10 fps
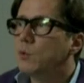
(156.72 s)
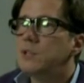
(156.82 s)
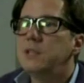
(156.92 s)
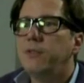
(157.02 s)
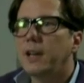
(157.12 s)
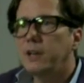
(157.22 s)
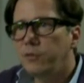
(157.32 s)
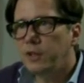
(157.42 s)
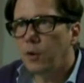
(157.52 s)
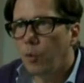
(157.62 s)
all about
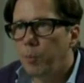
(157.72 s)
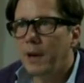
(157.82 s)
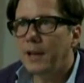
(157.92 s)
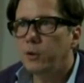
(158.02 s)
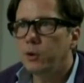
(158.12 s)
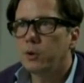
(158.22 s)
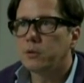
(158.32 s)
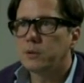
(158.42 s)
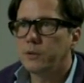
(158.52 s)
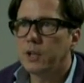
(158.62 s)
suggesting, then
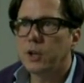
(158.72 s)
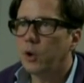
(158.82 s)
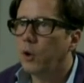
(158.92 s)
checking.